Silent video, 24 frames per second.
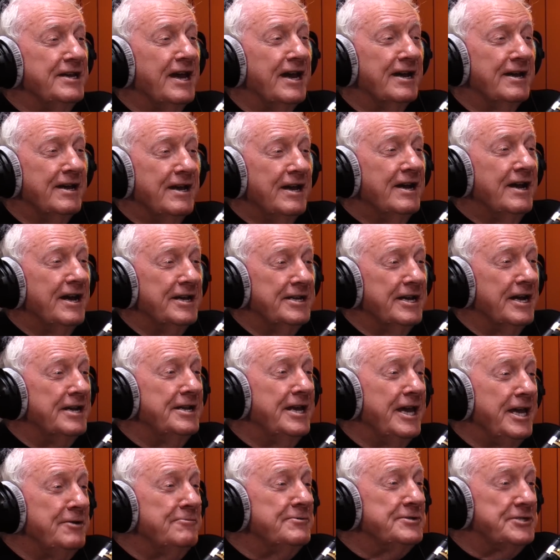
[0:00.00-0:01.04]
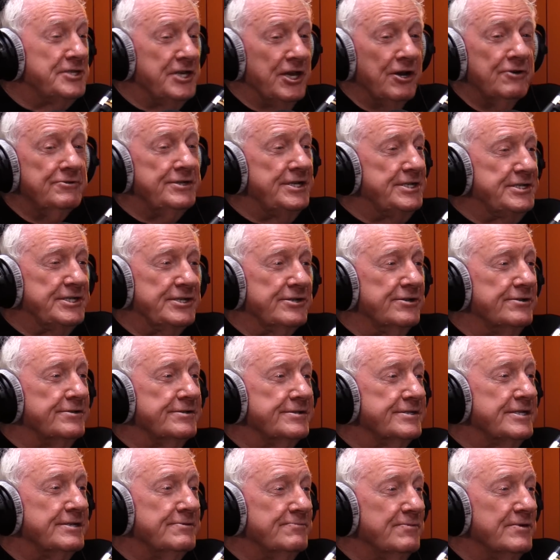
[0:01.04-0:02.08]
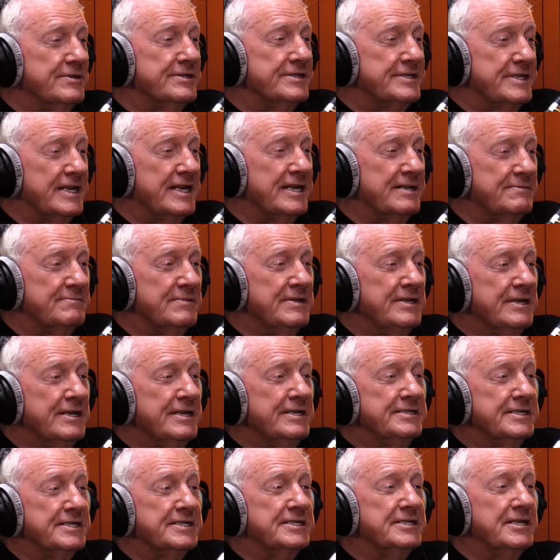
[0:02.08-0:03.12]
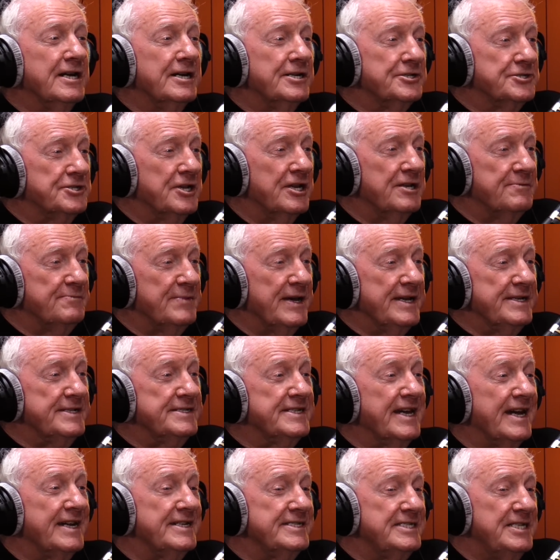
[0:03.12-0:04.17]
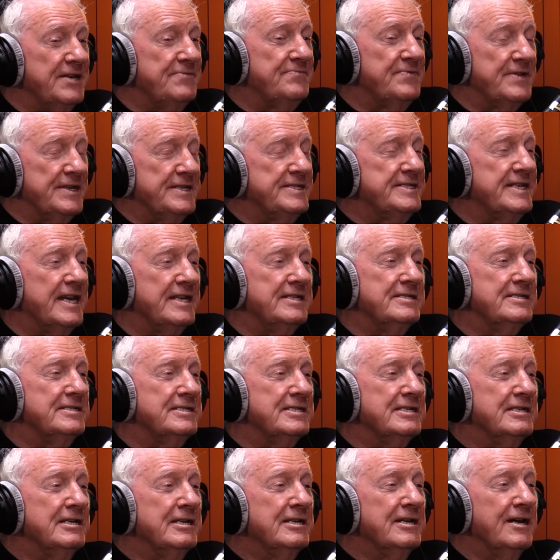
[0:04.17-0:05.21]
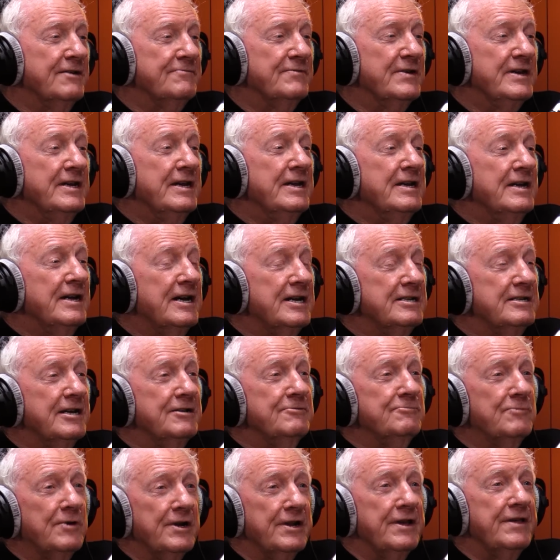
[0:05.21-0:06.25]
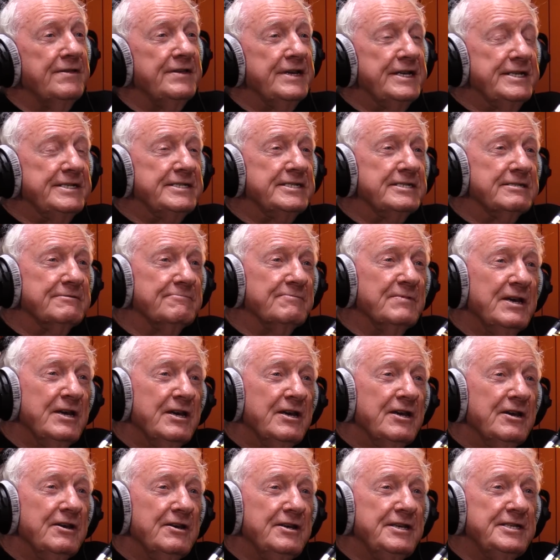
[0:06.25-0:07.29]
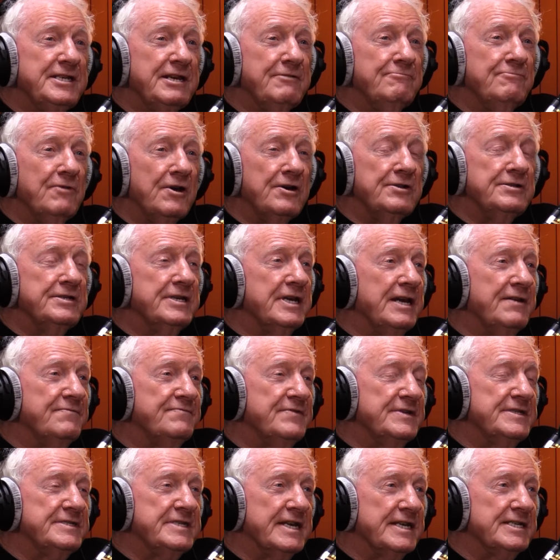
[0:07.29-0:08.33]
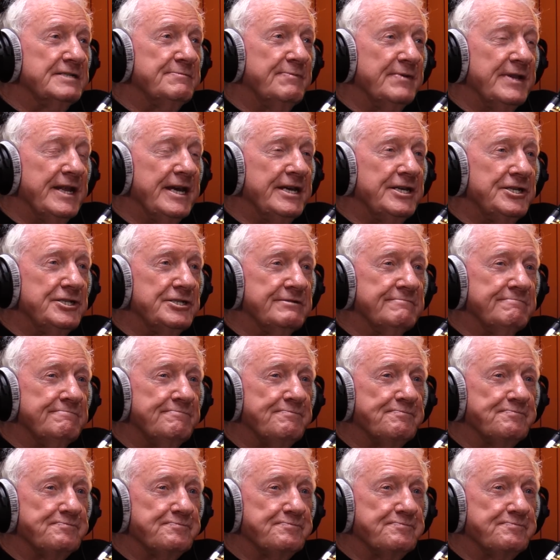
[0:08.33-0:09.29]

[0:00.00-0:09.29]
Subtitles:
Yeah, and he was the only source at one time to start trying to make scientific sense. And one of these, you see, Rod gave this explanation.